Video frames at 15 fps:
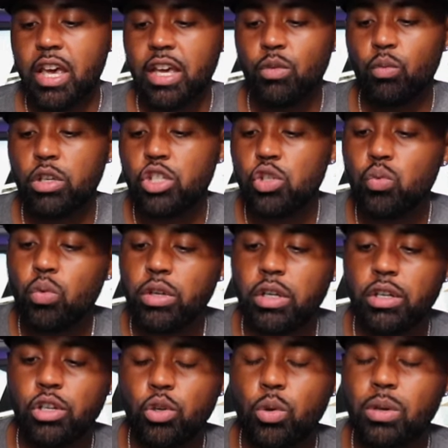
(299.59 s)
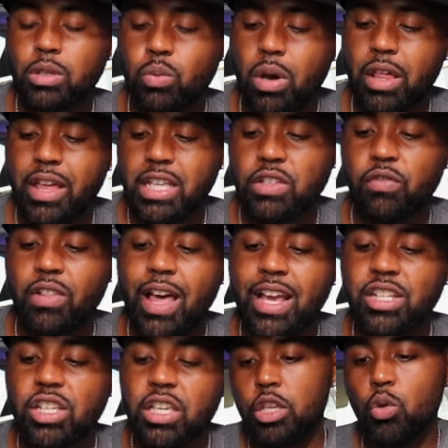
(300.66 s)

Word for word: And what you want to do is while that's flashing,